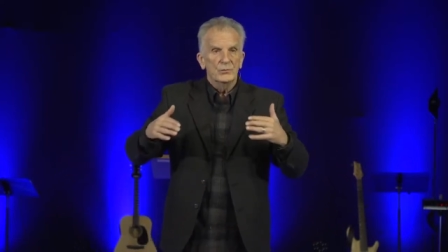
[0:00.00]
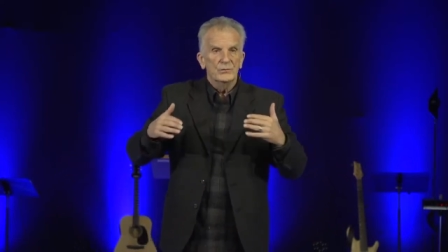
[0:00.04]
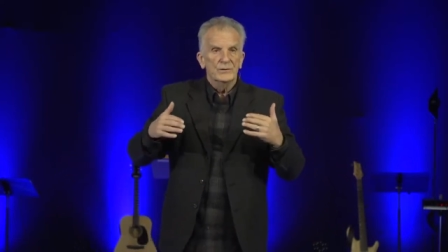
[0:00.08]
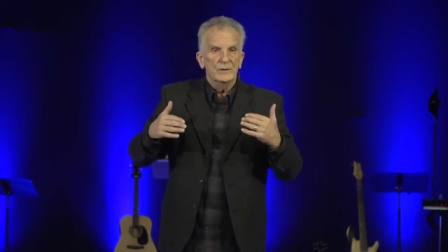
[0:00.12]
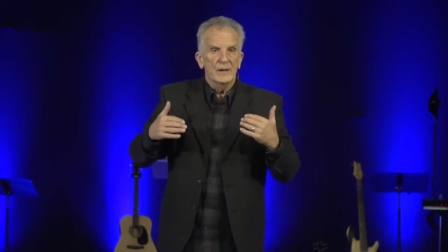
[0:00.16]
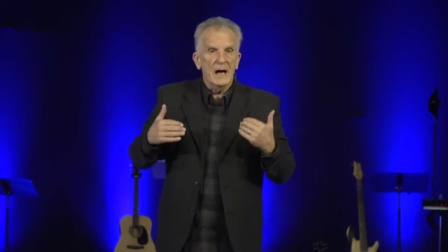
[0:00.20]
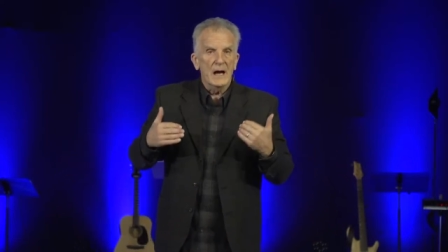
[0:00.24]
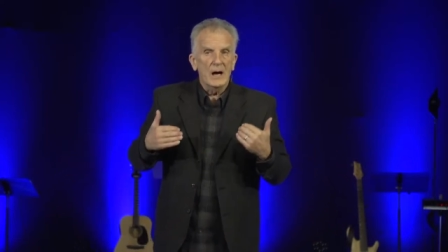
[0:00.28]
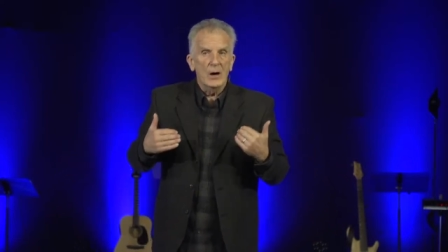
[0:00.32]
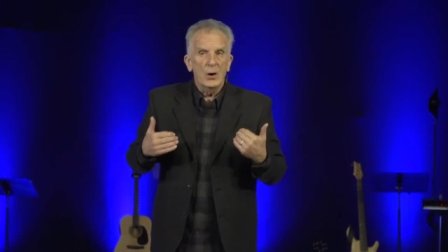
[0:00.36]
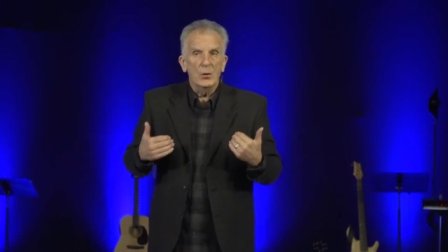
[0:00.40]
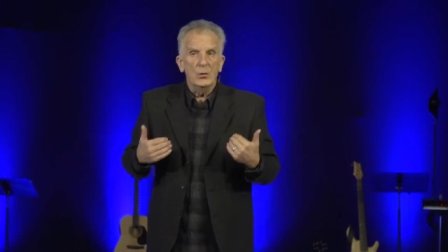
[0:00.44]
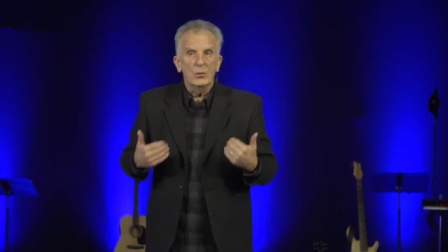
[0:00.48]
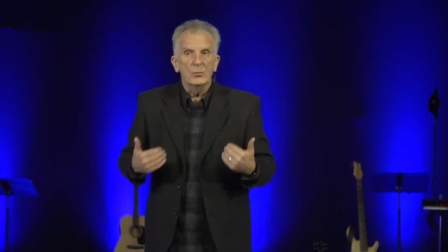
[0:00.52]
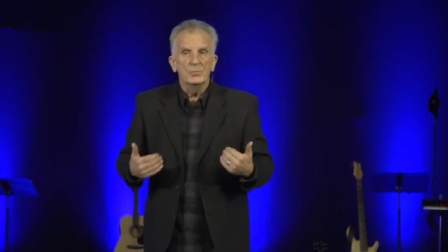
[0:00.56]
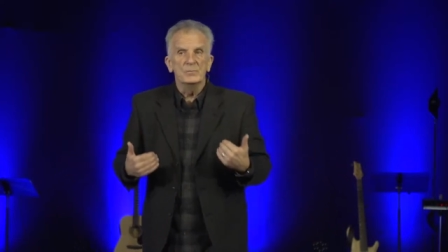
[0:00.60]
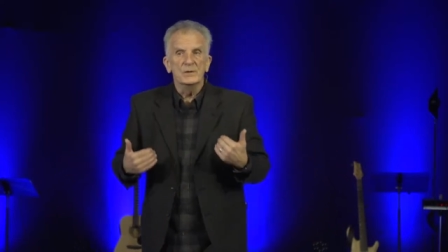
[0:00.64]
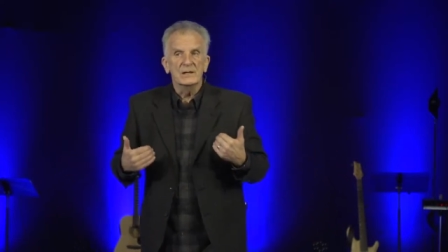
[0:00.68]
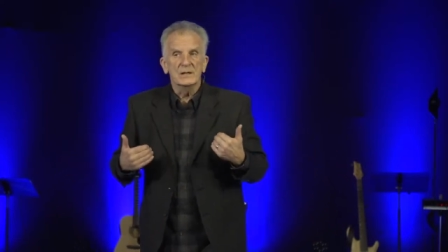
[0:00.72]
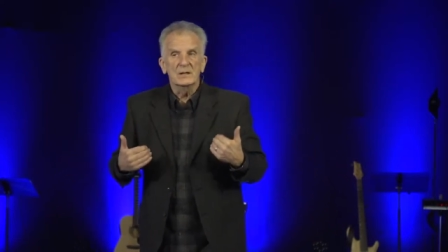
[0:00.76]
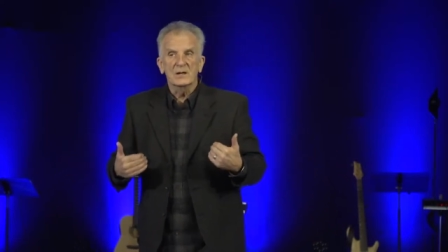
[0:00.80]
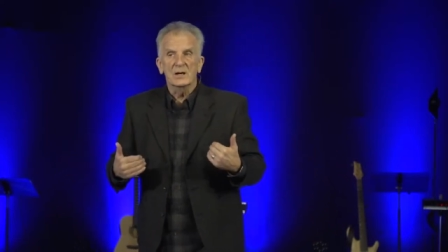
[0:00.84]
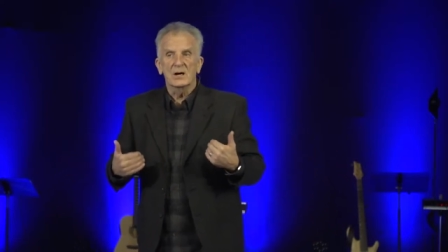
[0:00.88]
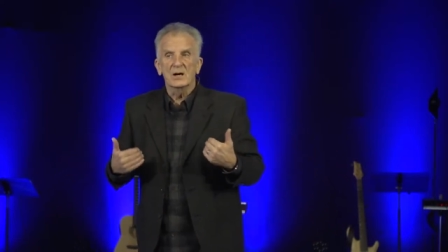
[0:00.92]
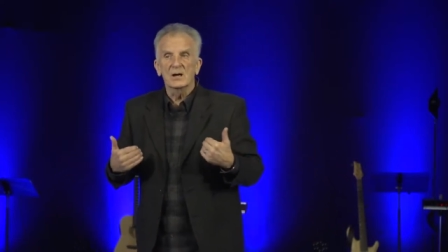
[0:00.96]
now,
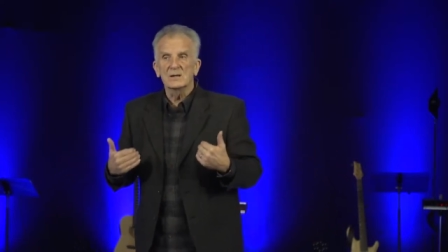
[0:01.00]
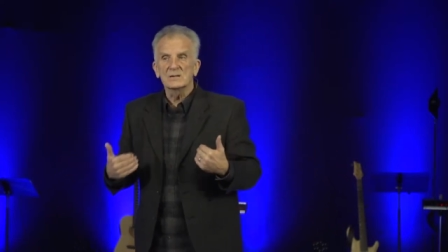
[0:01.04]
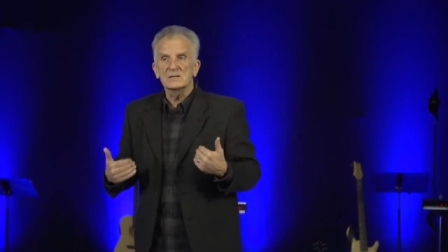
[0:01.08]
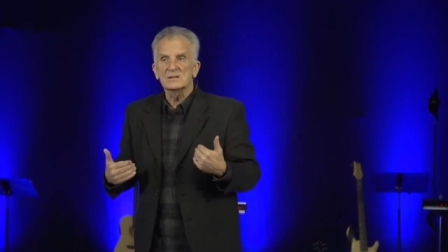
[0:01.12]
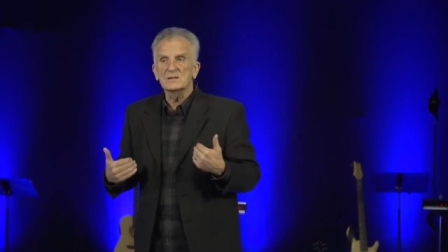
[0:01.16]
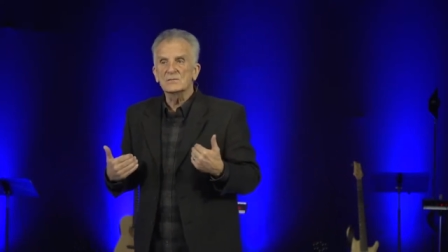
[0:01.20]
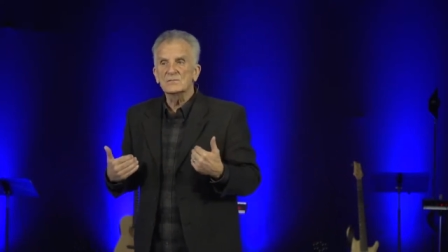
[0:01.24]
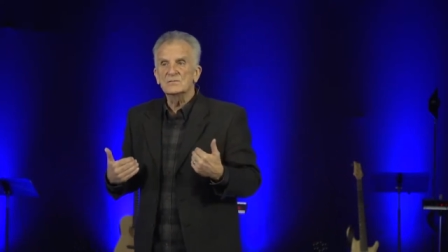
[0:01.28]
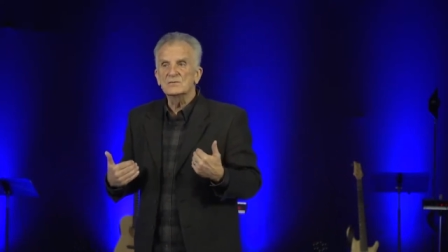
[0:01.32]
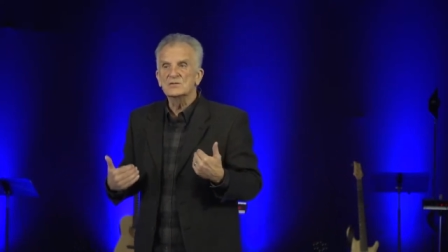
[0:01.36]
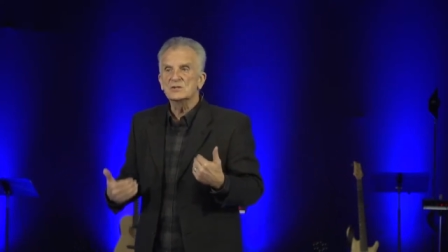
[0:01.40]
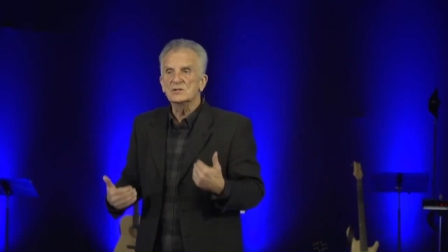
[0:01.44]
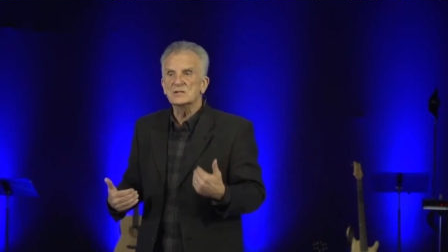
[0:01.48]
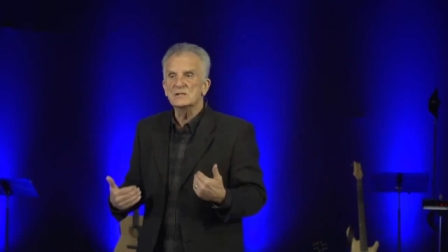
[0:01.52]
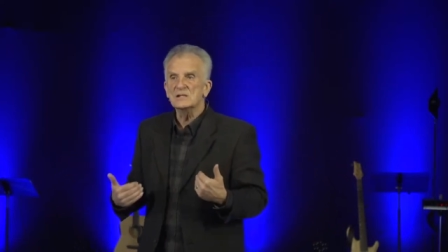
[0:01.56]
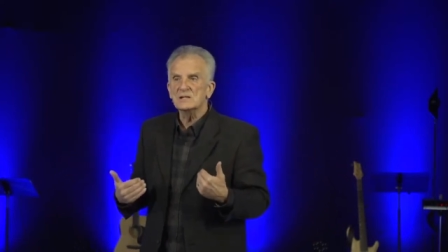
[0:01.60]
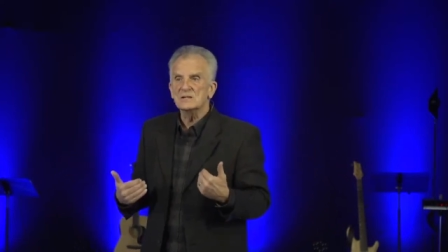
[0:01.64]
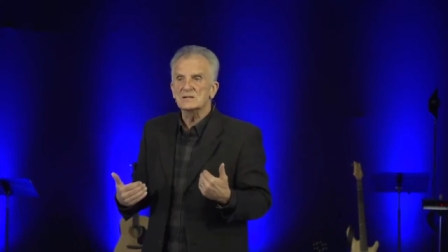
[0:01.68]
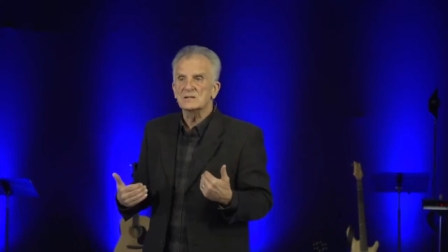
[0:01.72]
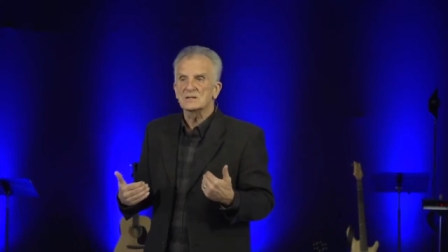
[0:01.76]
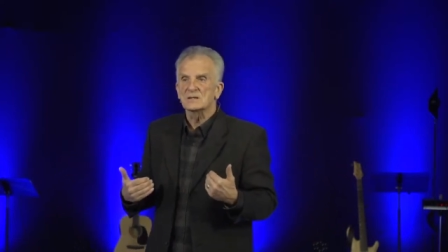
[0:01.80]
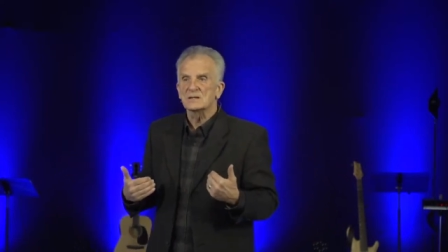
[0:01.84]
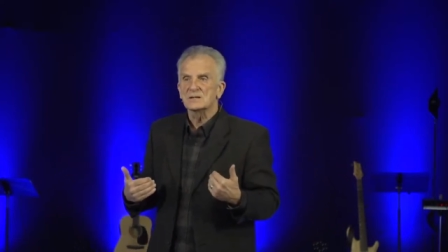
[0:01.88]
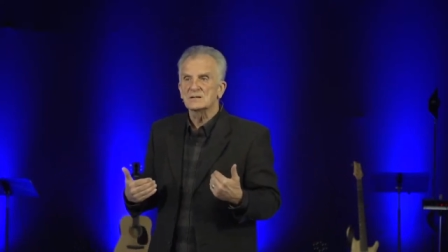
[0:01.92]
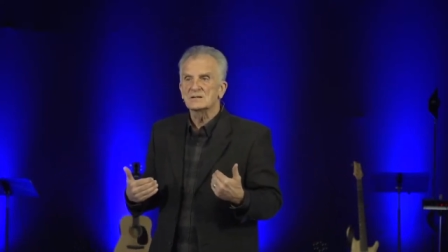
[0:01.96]
because of
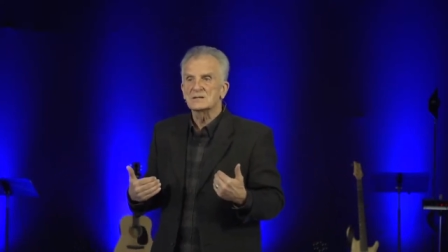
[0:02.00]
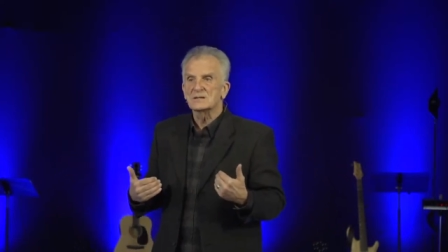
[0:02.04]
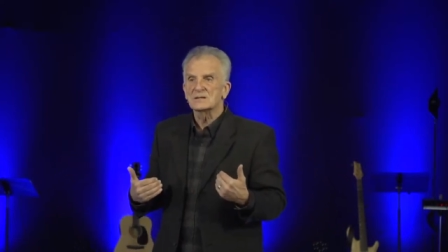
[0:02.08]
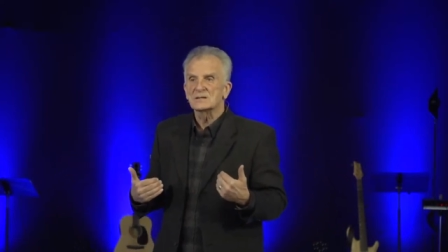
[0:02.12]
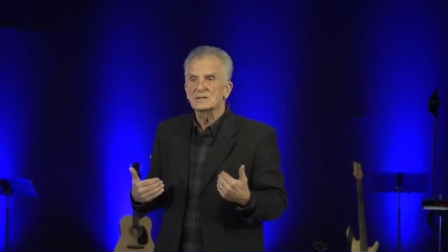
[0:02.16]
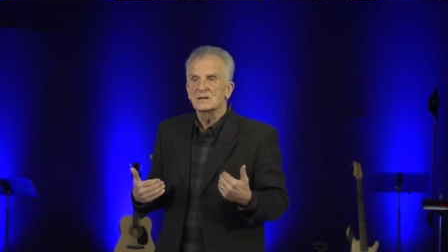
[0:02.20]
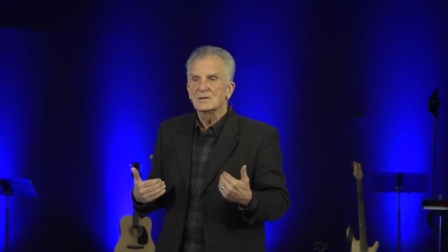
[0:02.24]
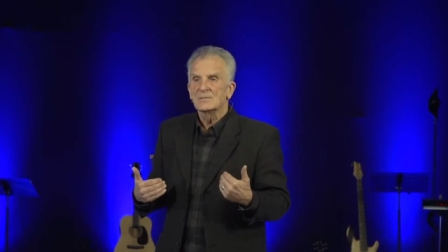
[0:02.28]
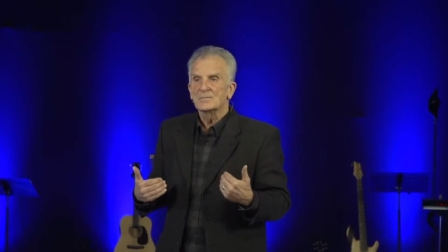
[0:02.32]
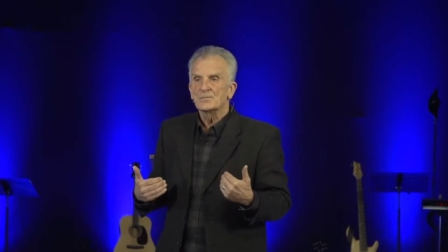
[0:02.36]
Jesus,